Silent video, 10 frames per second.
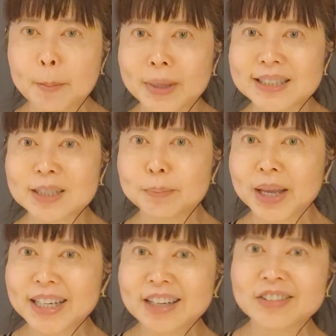but
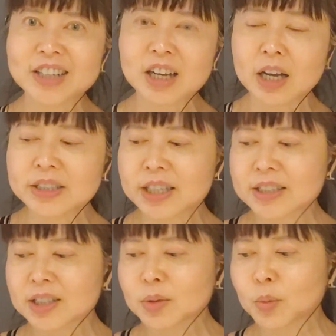depending on the
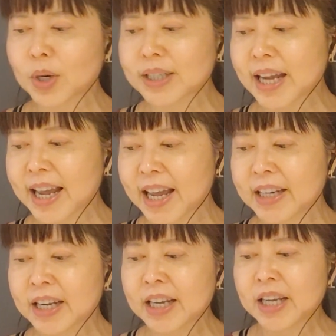context, on the one hand,